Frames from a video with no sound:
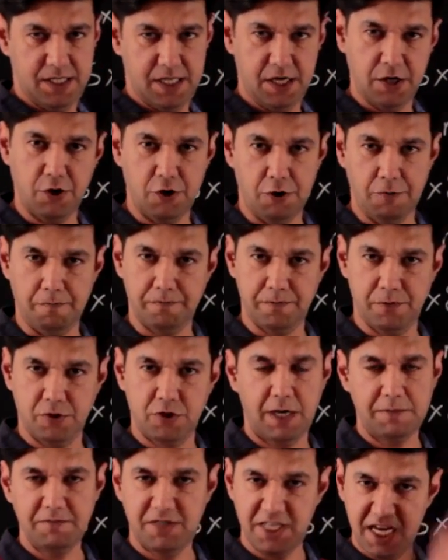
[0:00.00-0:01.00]
the group.
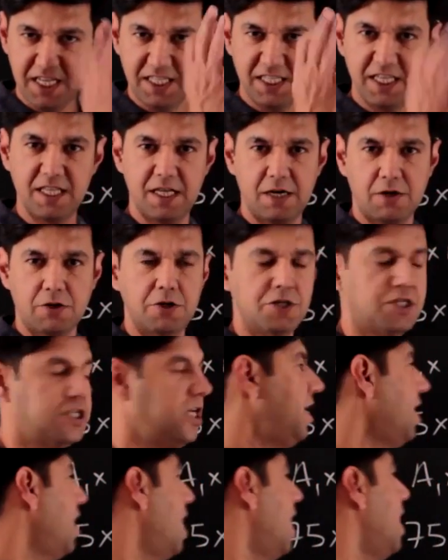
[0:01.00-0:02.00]
So I'm changing the
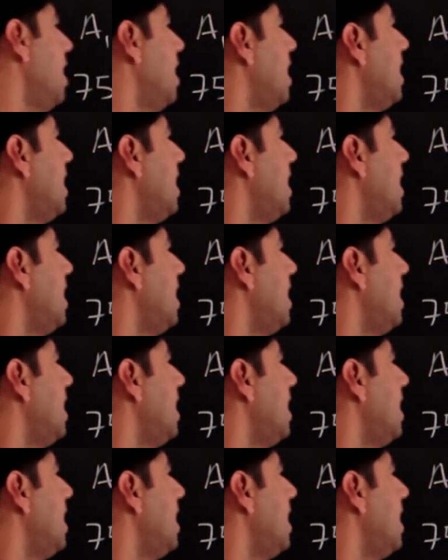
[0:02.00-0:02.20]
question.